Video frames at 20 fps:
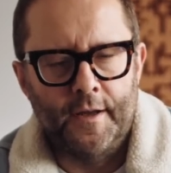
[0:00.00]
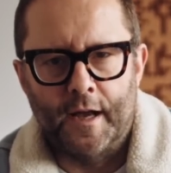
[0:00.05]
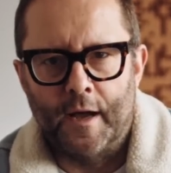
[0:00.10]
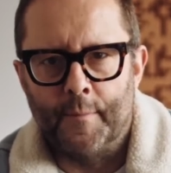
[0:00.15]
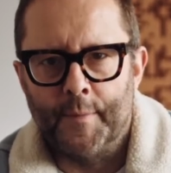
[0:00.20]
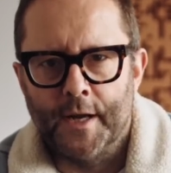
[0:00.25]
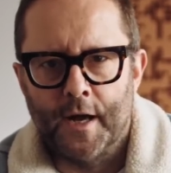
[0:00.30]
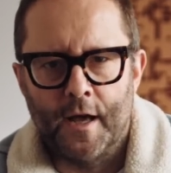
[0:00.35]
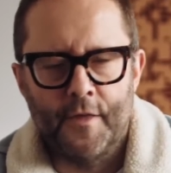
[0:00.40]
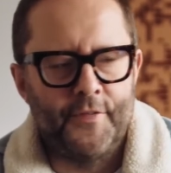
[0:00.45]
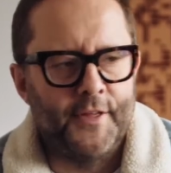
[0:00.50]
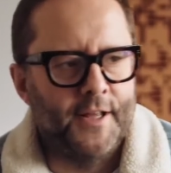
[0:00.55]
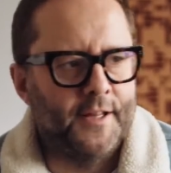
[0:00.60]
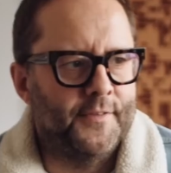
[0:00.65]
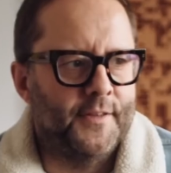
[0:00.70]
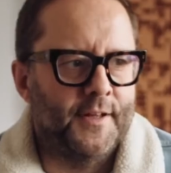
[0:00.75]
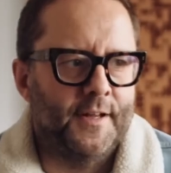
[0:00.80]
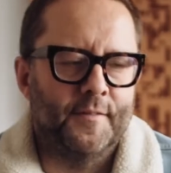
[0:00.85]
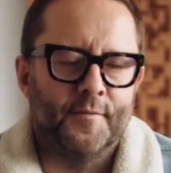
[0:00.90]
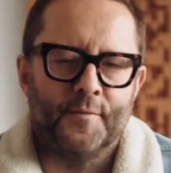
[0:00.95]
I mean, I
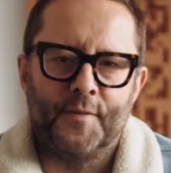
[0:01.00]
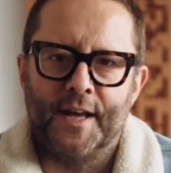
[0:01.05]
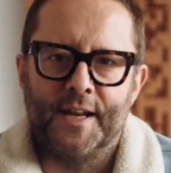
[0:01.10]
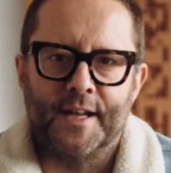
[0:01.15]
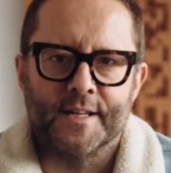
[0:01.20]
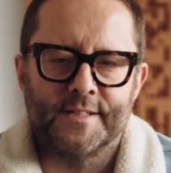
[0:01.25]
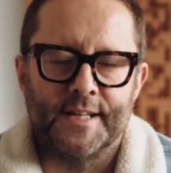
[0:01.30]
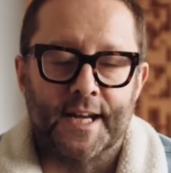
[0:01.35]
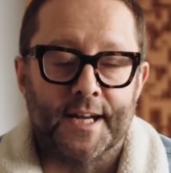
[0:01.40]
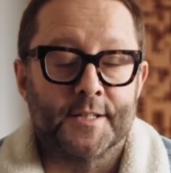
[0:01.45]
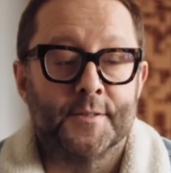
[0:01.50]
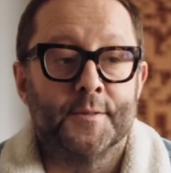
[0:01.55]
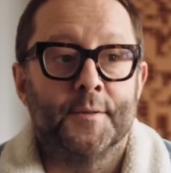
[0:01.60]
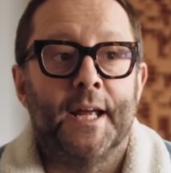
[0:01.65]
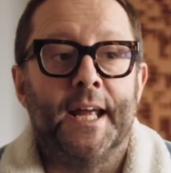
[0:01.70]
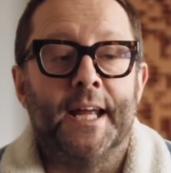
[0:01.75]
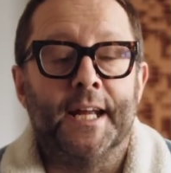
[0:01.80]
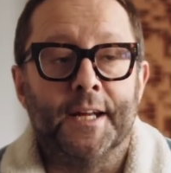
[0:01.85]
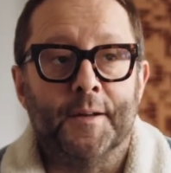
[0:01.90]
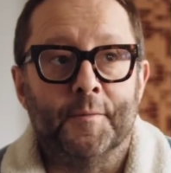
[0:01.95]
think the LSX
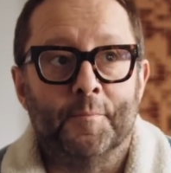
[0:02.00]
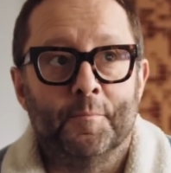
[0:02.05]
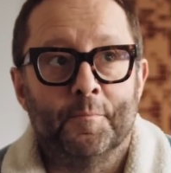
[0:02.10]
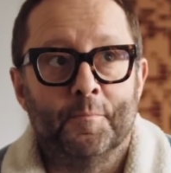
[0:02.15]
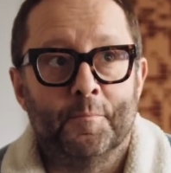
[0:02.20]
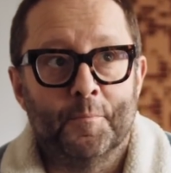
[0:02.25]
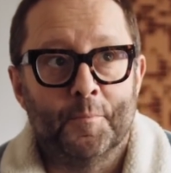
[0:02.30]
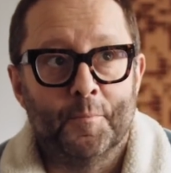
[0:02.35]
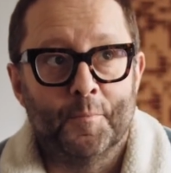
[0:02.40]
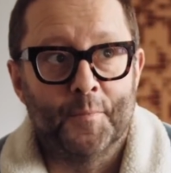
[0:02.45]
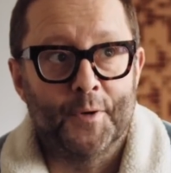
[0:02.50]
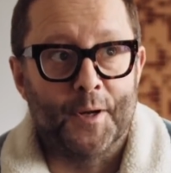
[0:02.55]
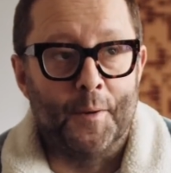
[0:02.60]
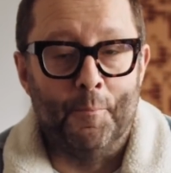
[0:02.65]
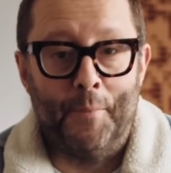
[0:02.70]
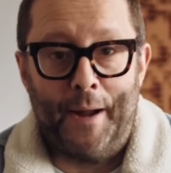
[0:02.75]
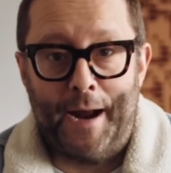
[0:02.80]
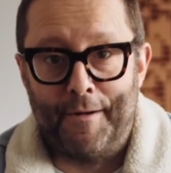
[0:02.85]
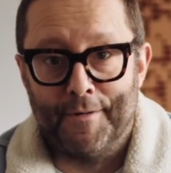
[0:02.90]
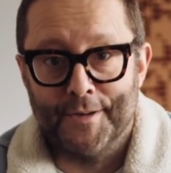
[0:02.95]
in
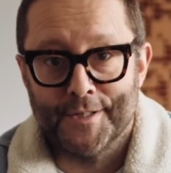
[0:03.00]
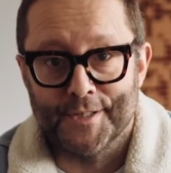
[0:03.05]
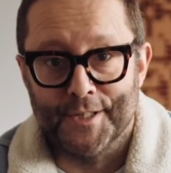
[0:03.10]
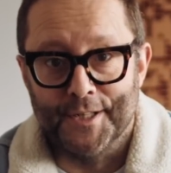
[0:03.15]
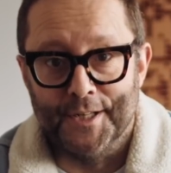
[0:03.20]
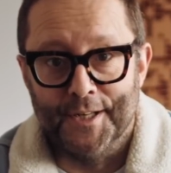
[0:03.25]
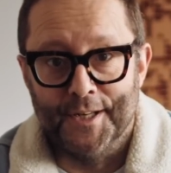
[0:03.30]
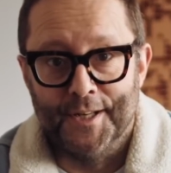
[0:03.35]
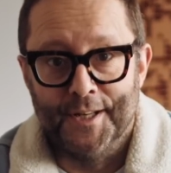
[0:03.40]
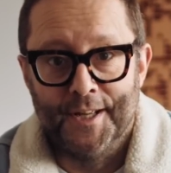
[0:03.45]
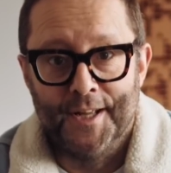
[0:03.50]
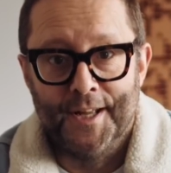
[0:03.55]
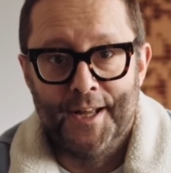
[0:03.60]
comparison